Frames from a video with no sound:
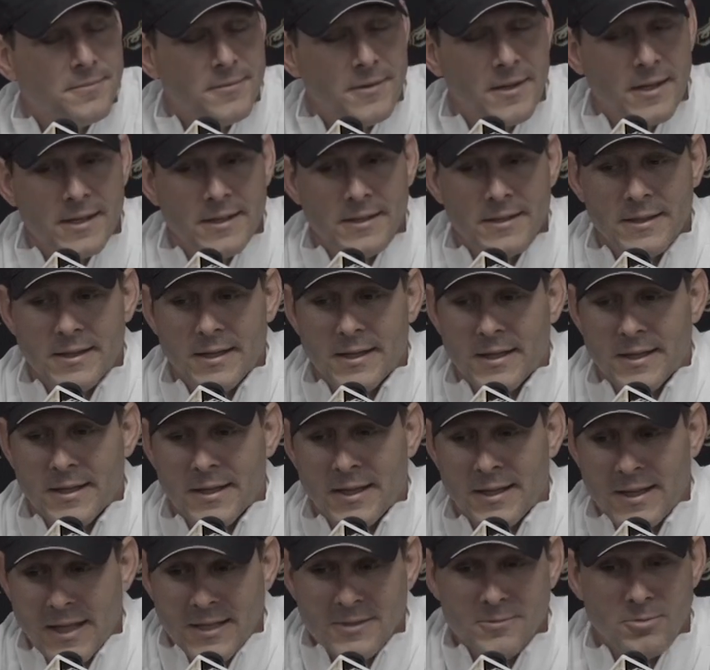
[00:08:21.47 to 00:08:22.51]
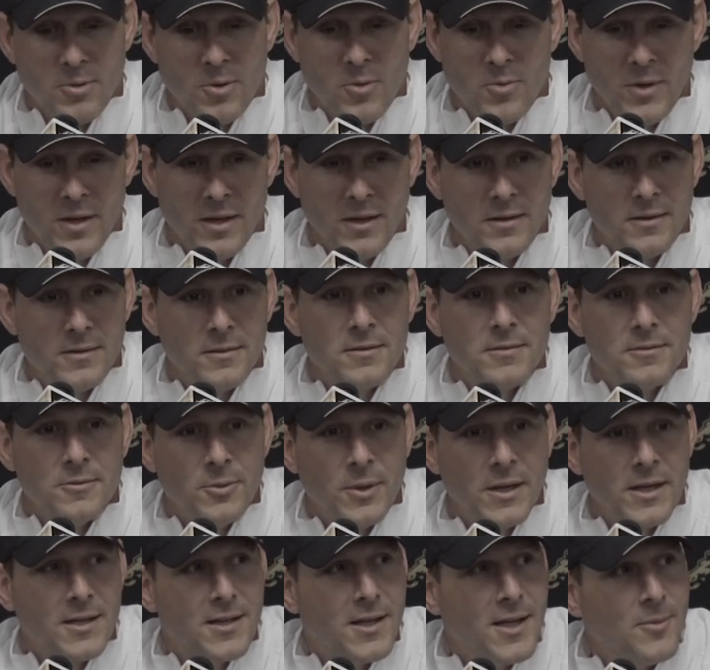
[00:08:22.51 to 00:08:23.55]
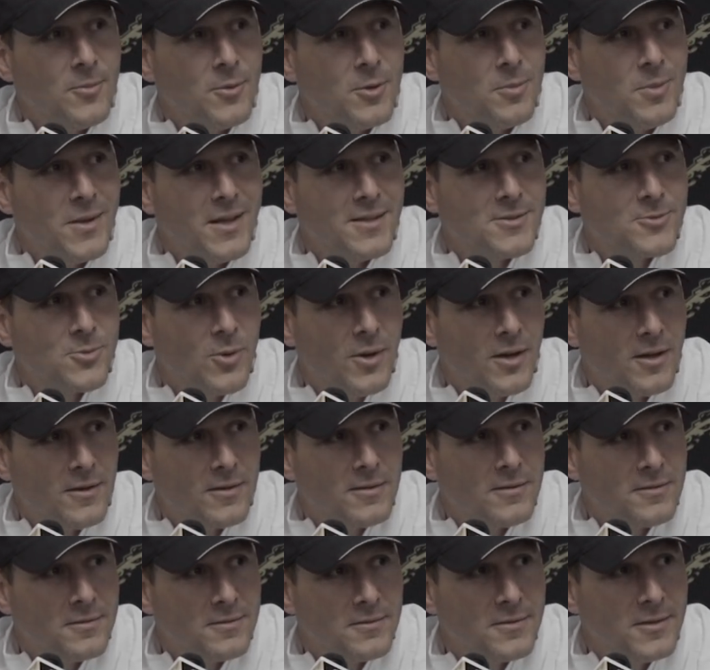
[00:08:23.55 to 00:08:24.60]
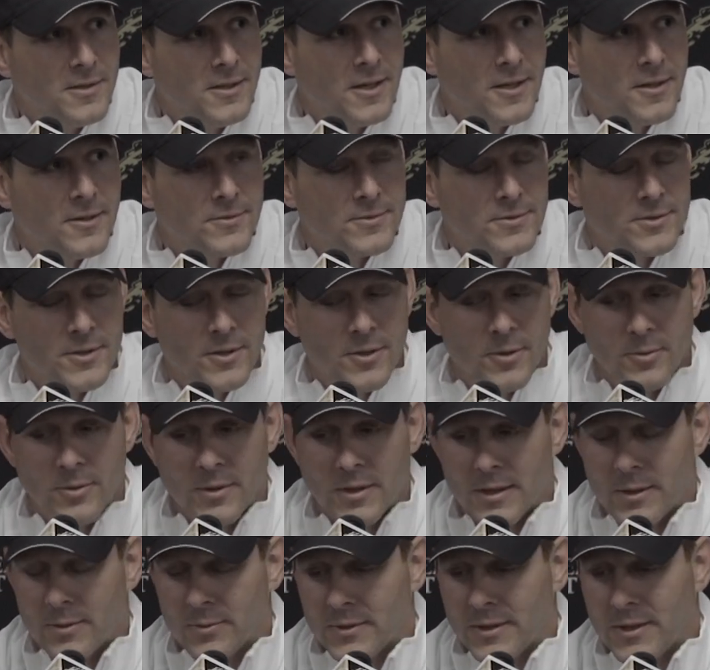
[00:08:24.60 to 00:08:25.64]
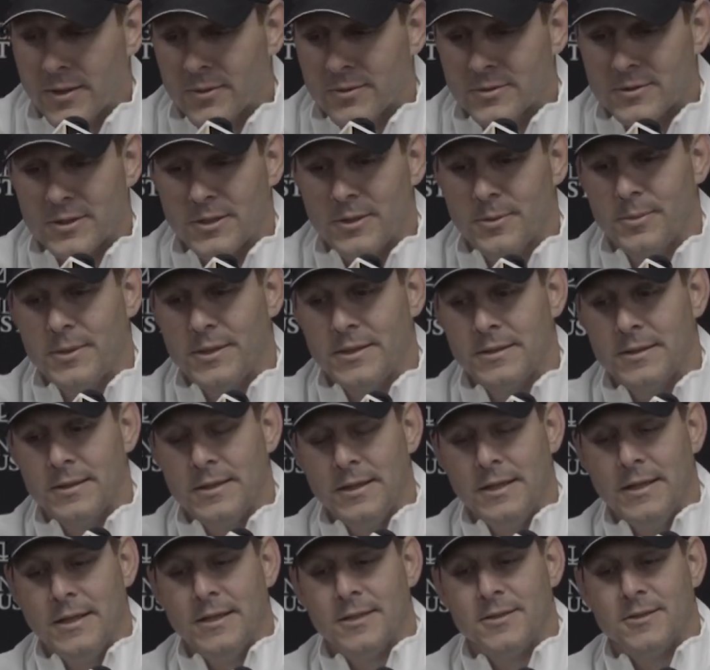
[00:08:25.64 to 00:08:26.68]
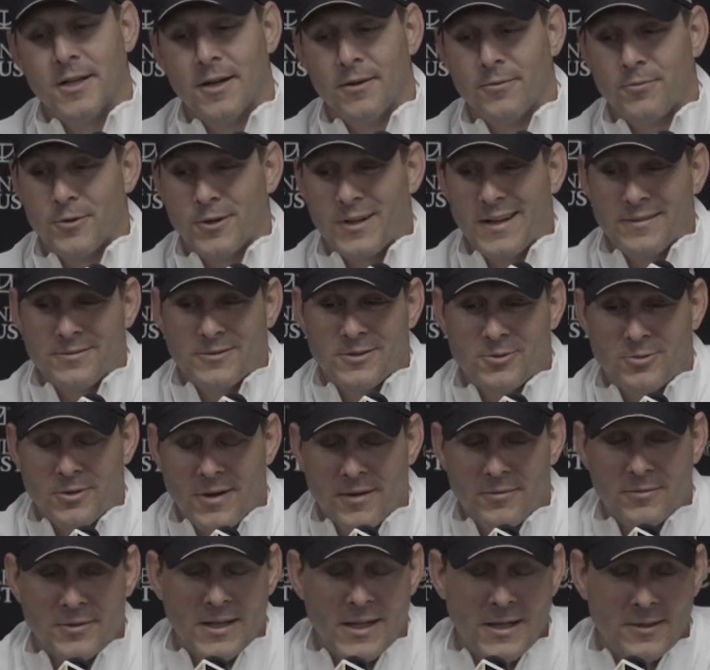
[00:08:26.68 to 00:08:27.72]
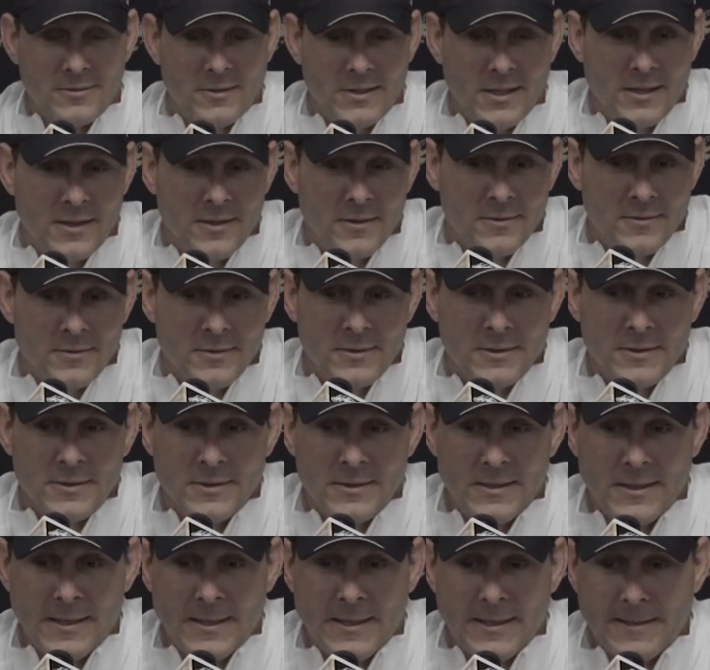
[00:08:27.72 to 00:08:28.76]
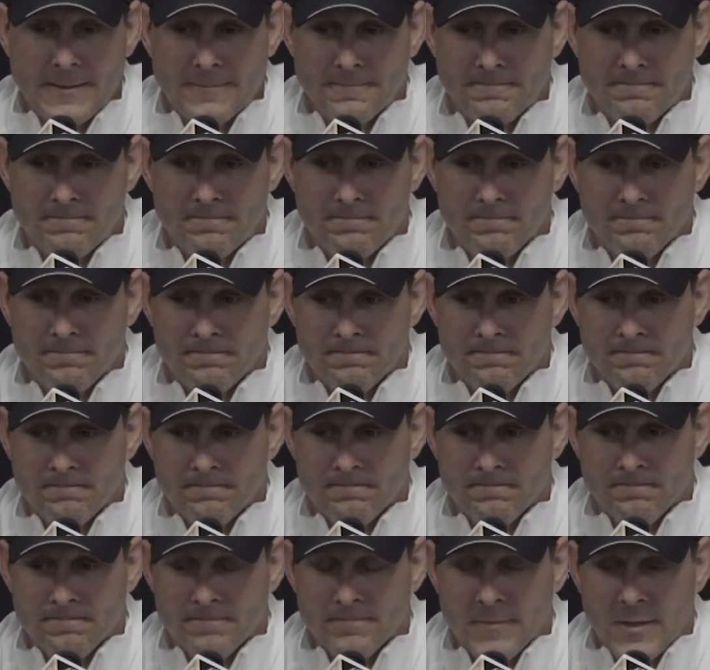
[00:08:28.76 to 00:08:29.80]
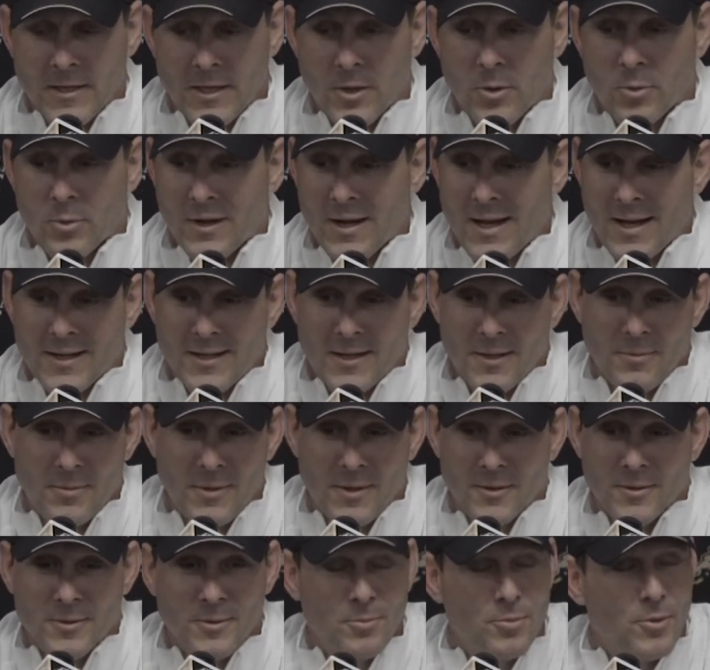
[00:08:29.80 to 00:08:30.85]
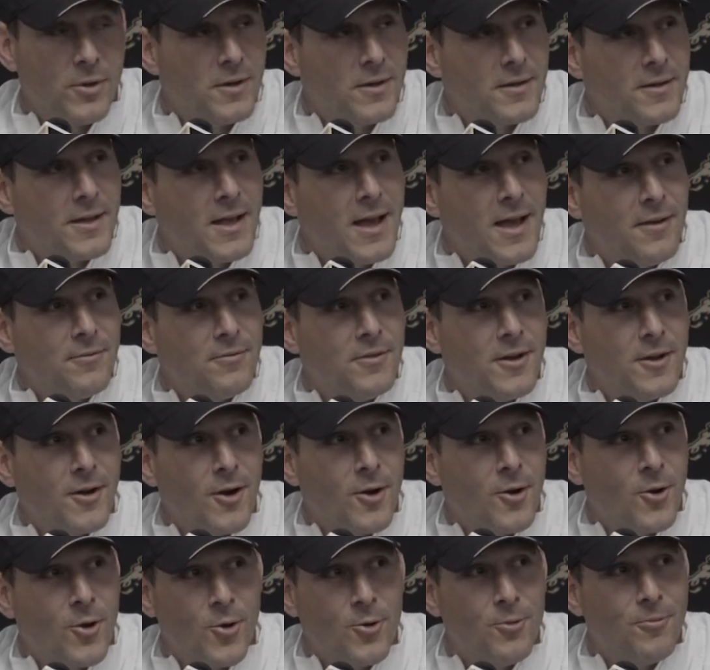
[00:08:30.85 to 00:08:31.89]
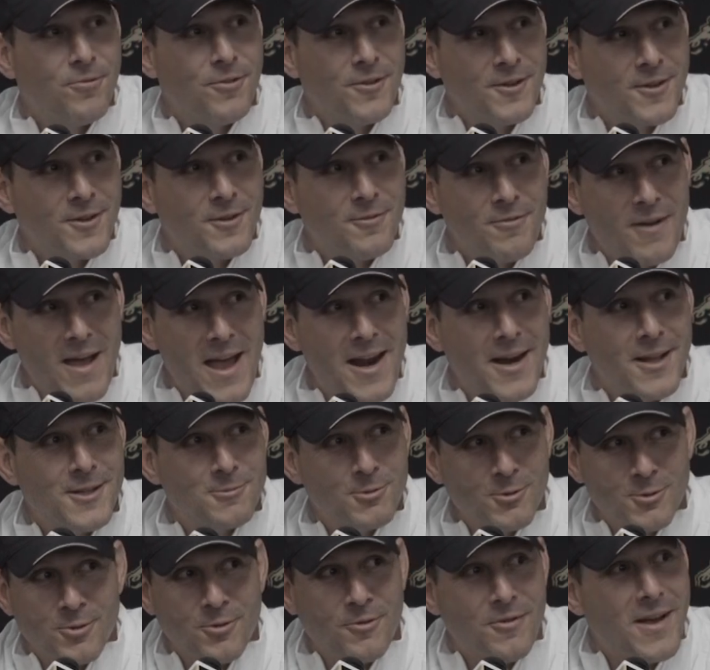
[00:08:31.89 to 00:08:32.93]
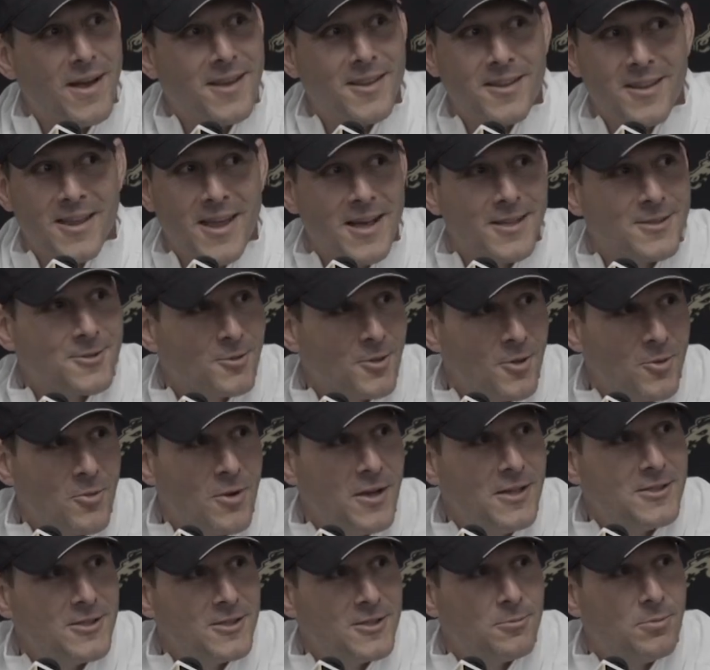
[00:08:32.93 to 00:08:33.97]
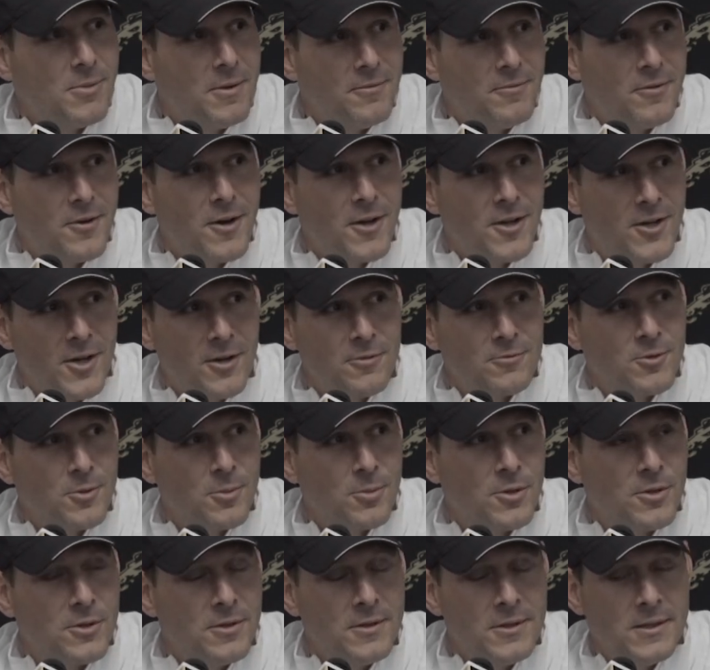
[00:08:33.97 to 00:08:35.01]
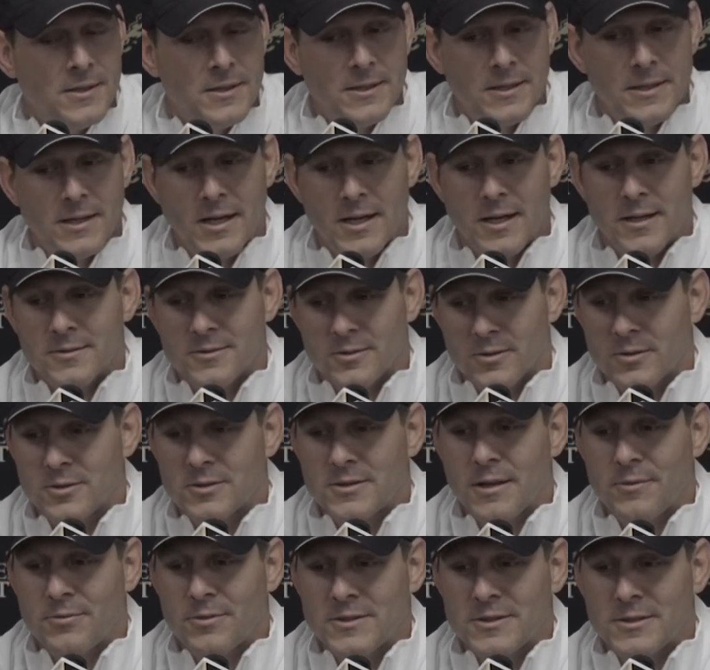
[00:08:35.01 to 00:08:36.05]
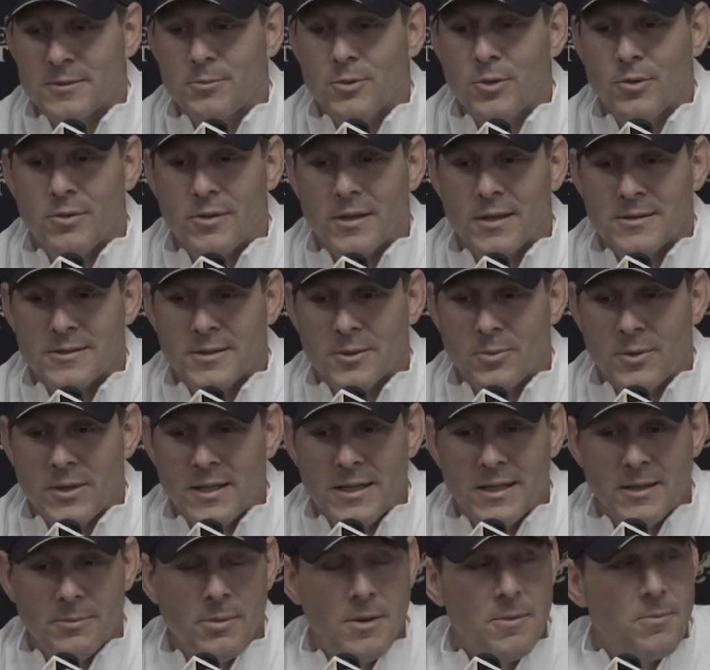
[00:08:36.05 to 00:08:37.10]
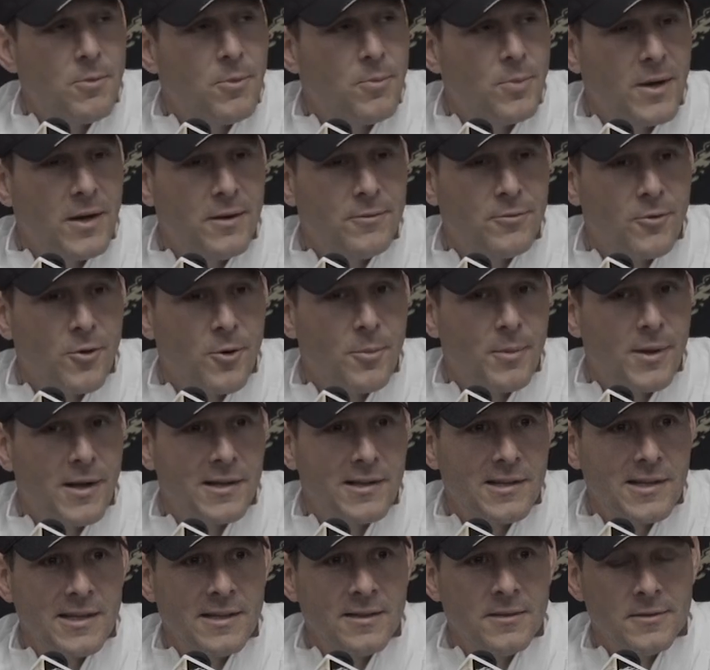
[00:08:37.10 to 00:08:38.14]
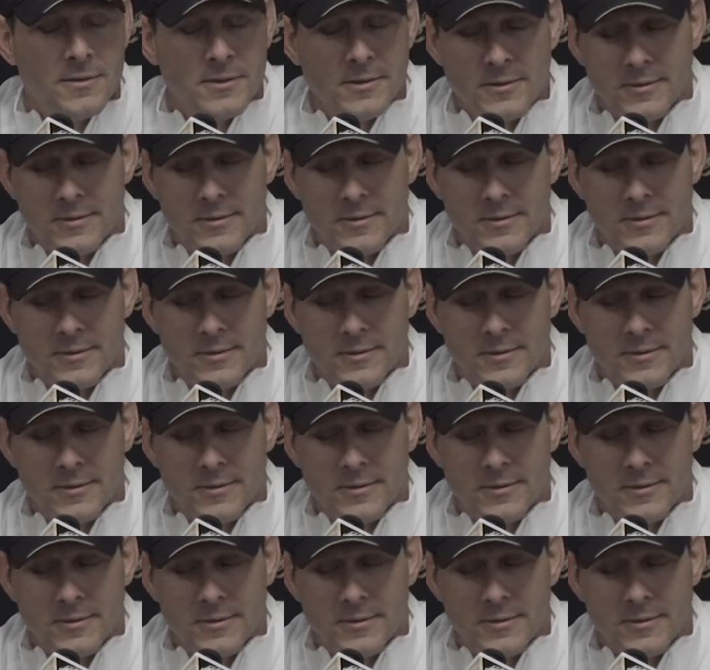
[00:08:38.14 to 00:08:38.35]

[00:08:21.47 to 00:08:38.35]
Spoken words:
And that's what we claim to be as well, you know. So we know it's going to be tough. We're going to have to travel out there. You know, we're not going to be able to have our home field advantage, which we've had the last 3 weeks. It's been very comfortable. So there's definitely some new things that we need to be prepared for mentally.